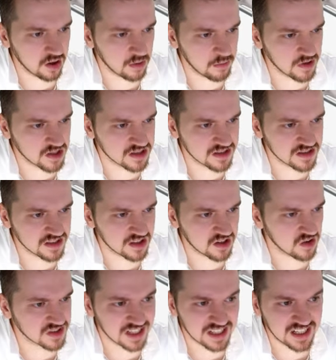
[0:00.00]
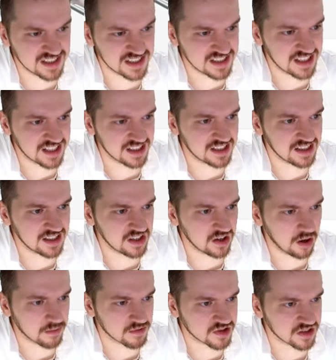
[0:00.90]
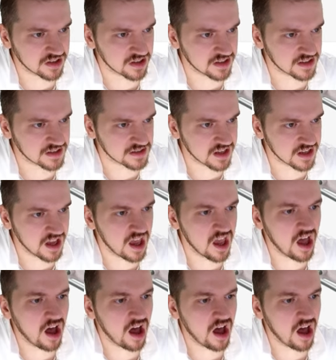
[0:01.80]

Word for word: How much does it cost? I didn't see it in the option list.